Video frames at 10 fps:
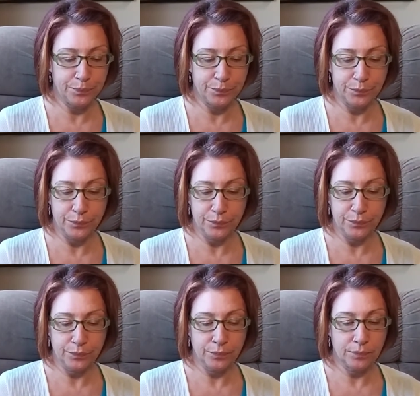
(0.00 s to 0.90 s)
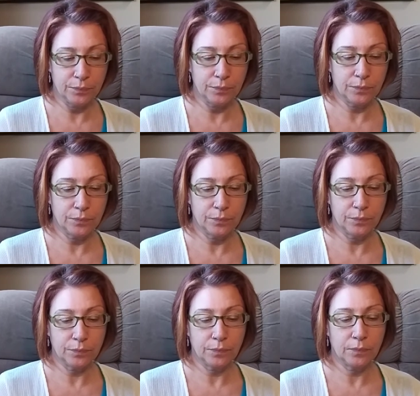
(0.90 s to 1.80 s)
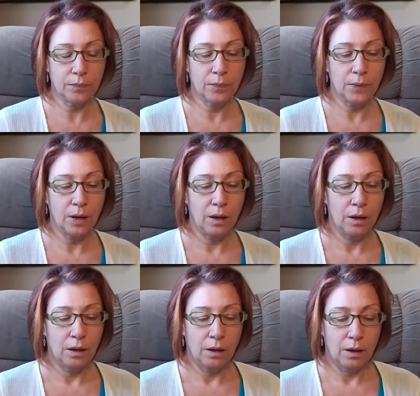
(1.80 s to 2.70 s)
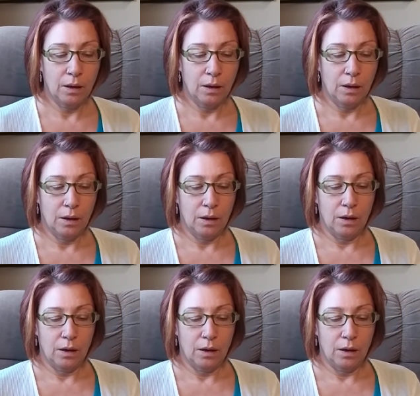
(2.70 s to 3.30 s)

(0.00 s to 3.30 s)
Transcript: (silence)